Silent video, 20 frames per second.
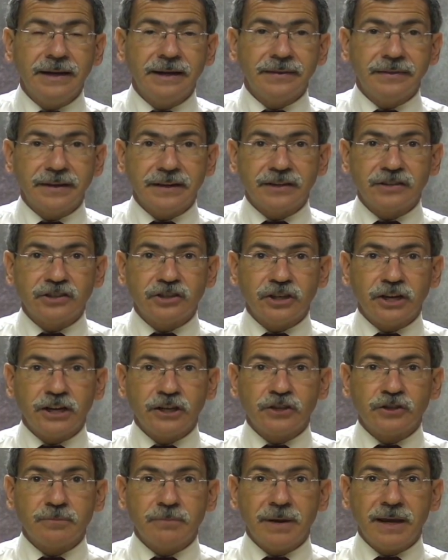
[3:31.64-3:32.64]
the
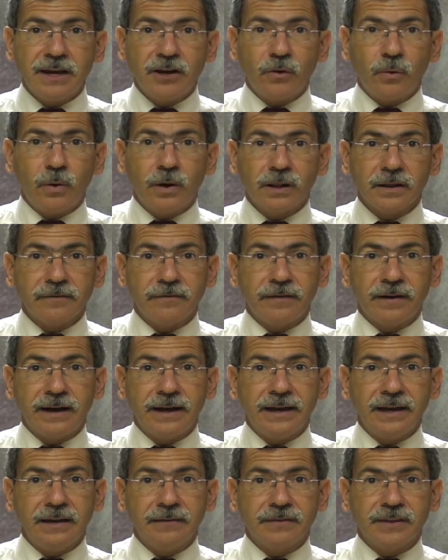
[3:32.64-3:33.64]
exchange may
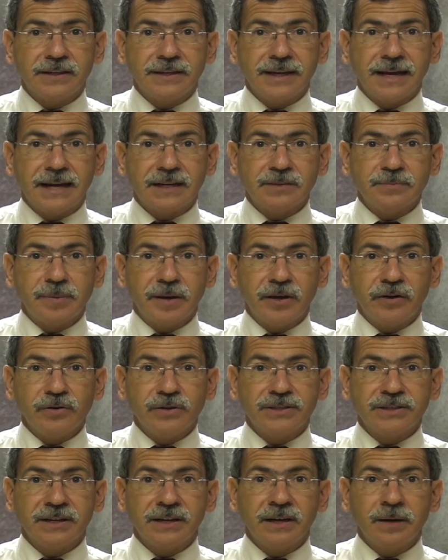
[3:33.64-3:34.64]
qualify if the taxpayer
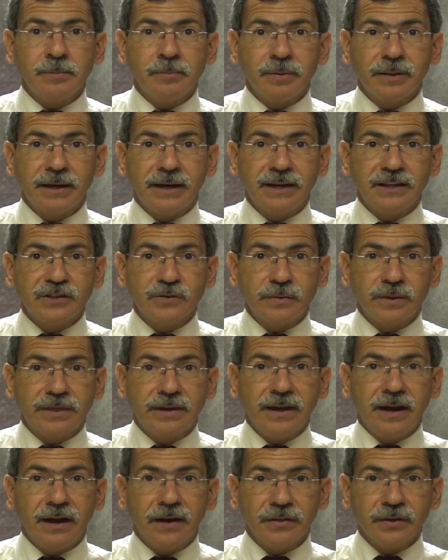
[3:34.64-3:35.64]
is in compliance with
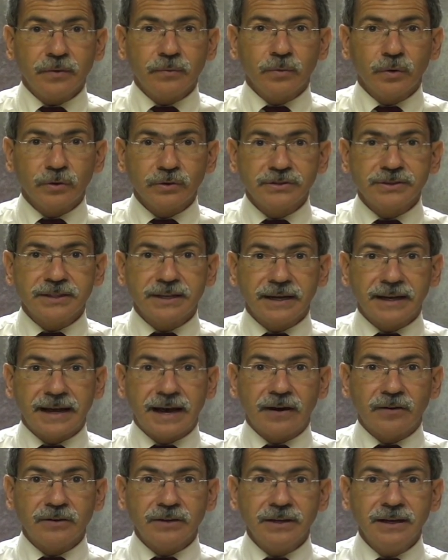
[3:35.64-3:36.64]
the other rules set
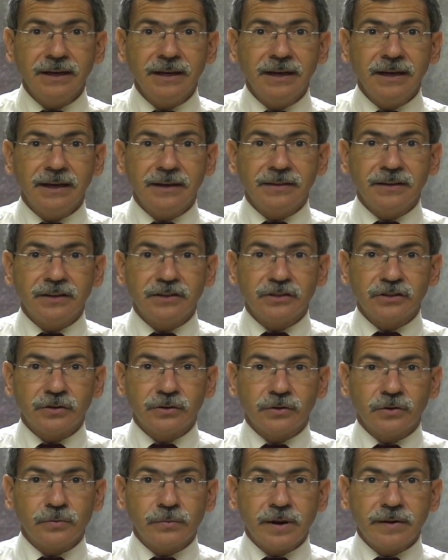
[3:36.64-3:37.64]
out in the
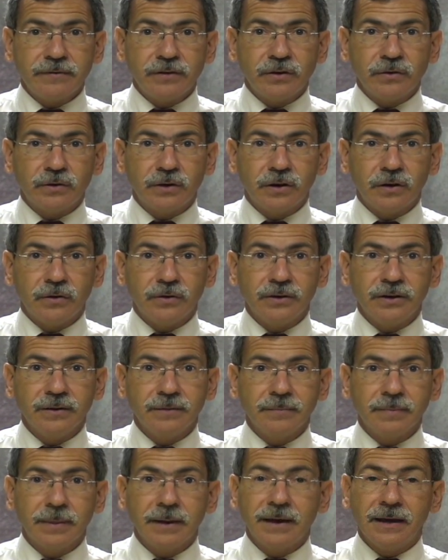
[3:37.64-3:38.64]
Internal Revenue Code.
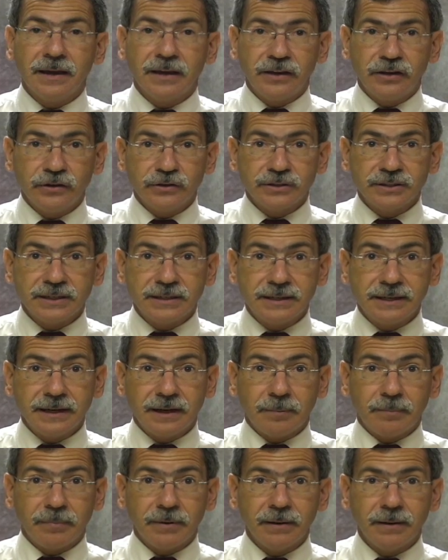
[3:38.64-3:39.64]
Here's a
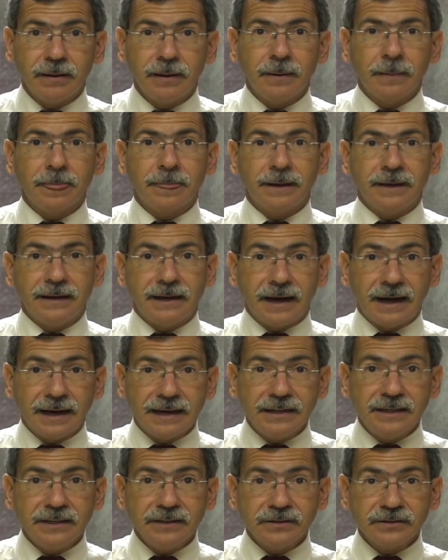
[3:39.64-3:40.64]
tip. An
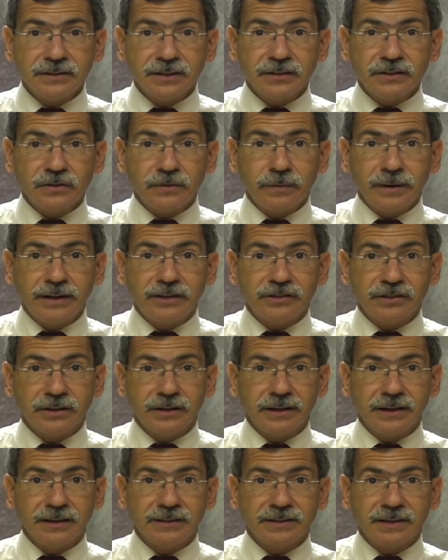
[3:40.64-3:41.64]
ideal
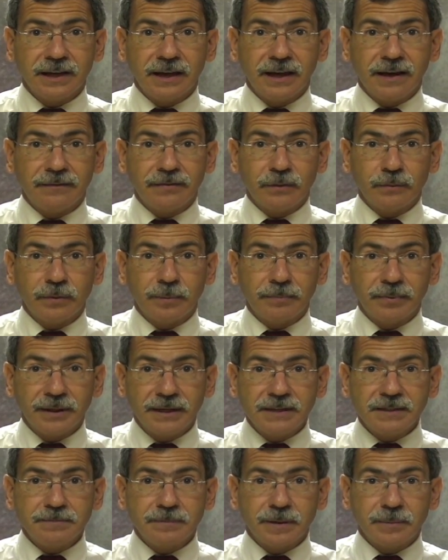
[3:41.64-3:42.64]
situation is to have the
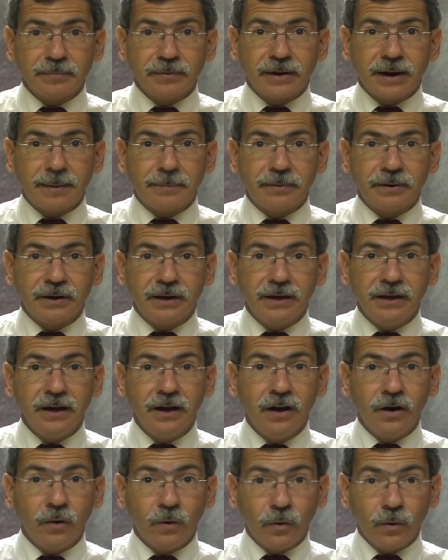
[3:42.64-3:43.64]
replacement property
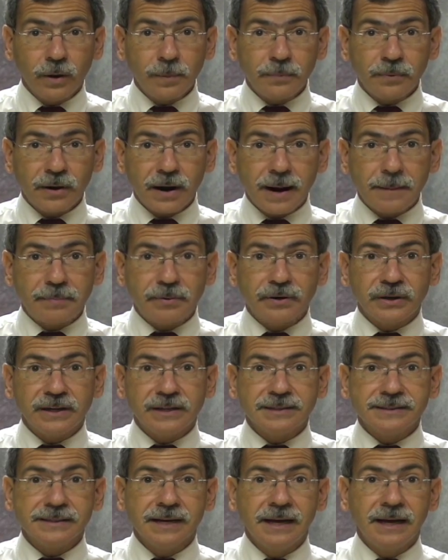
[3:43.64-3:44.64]
or
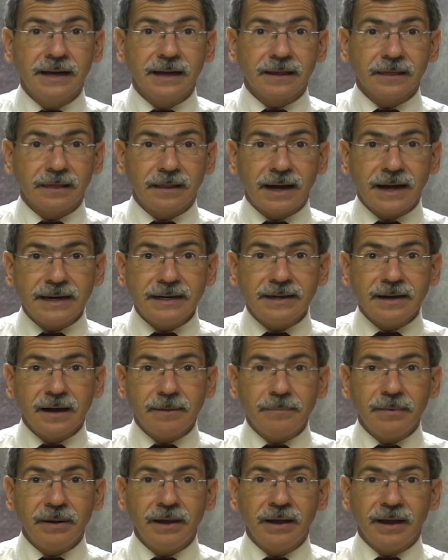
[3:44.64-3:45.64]
properties lined
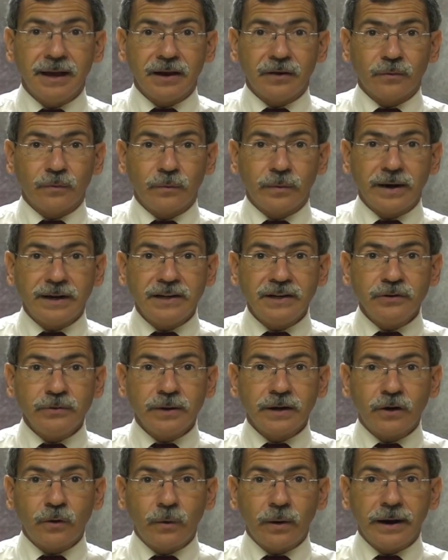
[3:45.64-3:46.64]
up and ready to
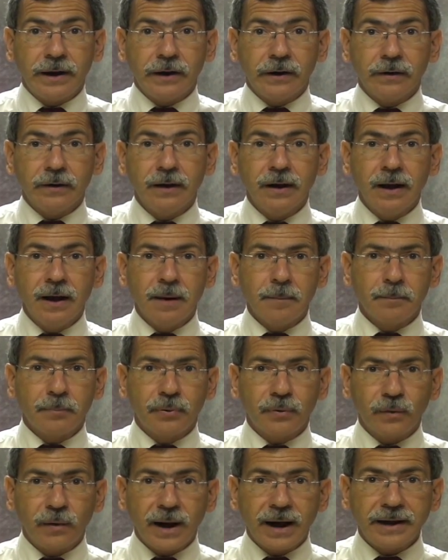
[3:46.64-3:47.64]
acquire
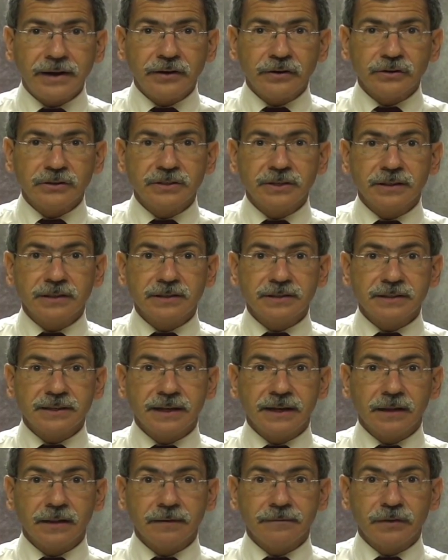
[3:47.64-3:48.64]
prior to the
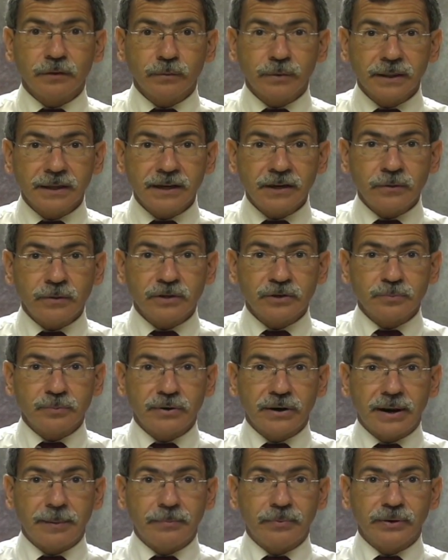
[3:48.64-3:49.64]
sale of the relinquished
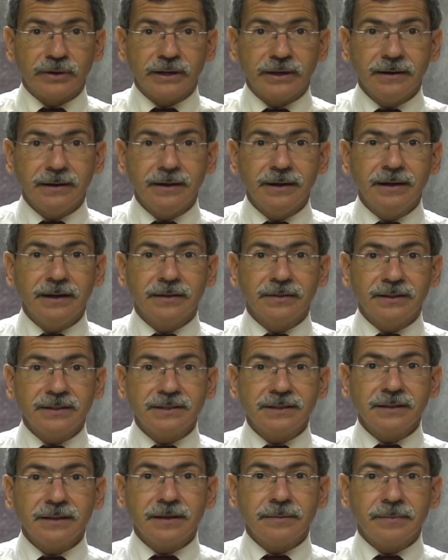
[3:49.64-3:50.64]
property.
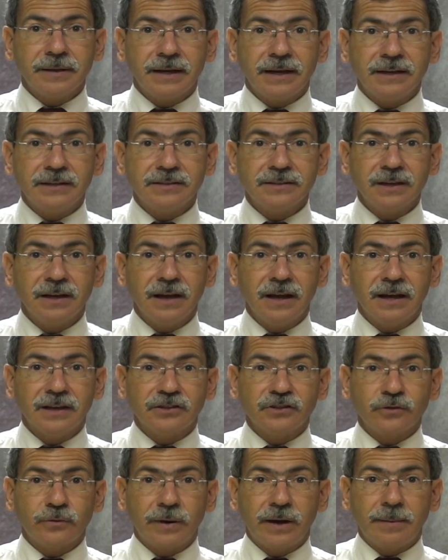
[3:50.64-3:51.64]
This eliminates a
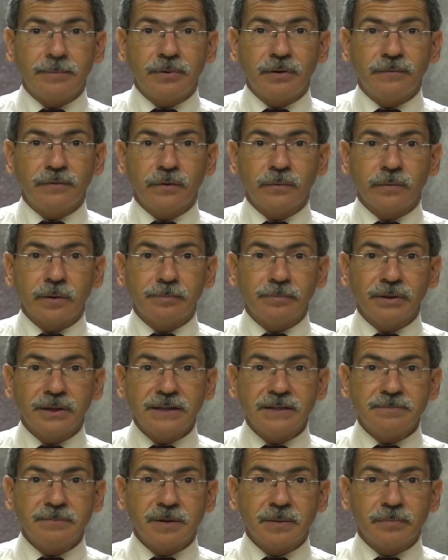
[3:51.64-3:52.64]
scramble for
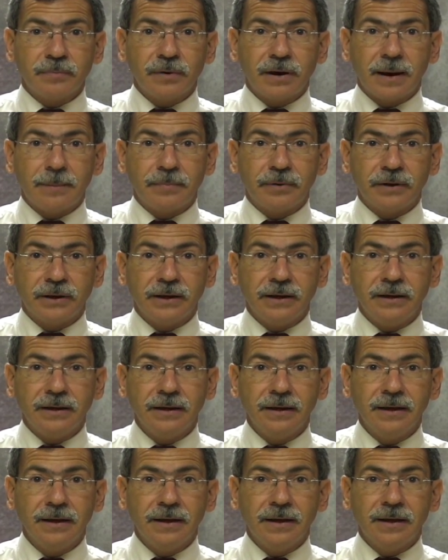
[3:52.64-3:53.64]
replacement property
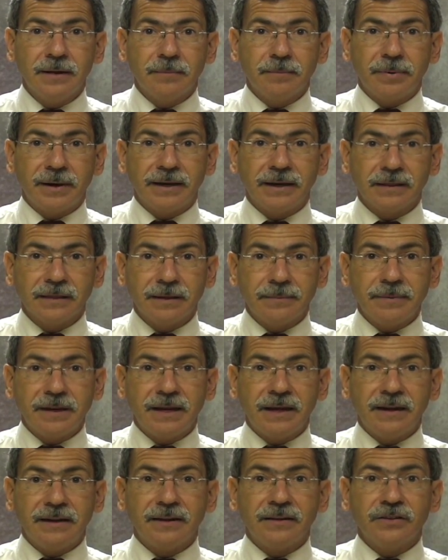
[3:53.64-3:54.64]
by
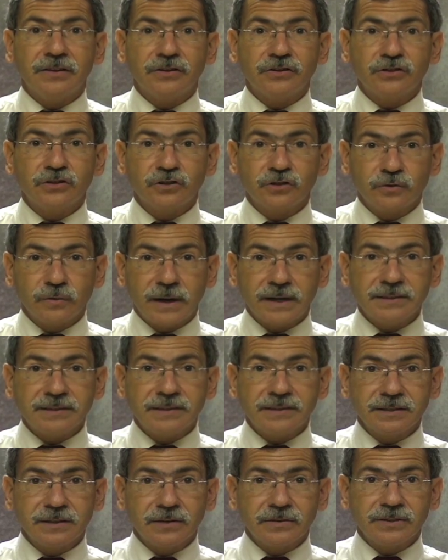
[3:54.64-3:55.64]
eliminating the stress
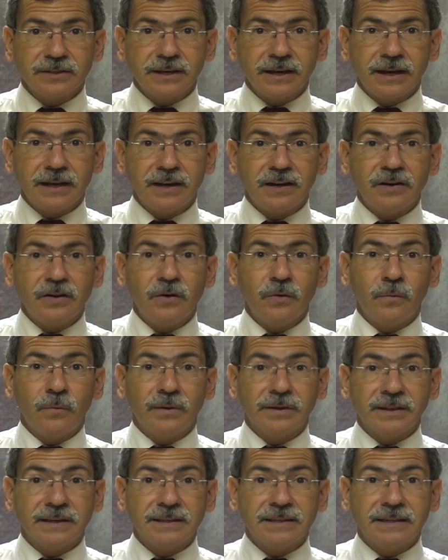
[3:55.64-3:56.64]
associated
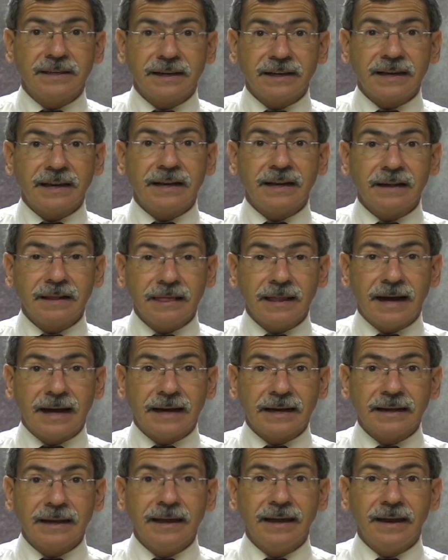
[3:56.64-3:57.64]
with a ticking
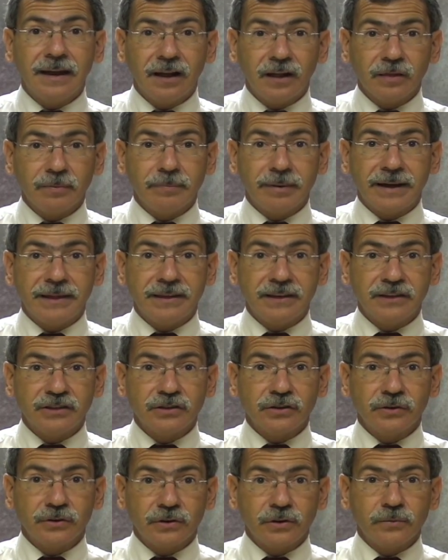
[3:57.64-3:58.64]
clock held by the
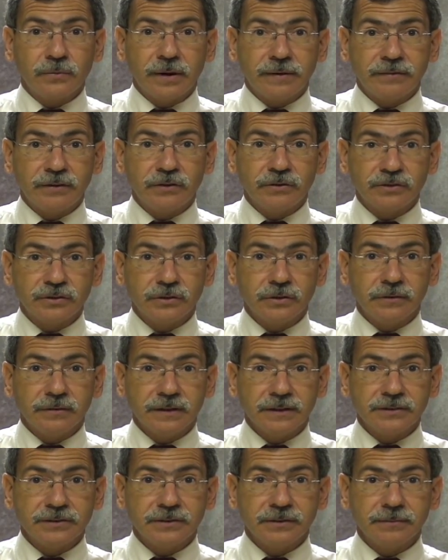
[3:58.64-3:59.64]
Internal Revenue
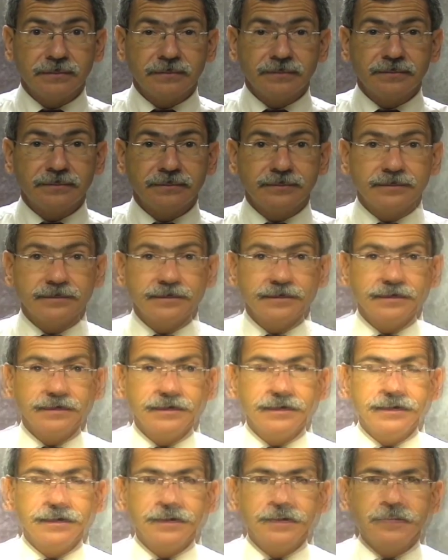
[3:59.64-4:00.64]
Service.
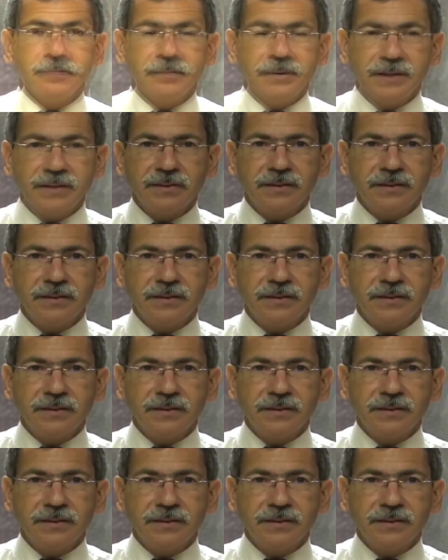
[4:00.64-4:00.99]
Myth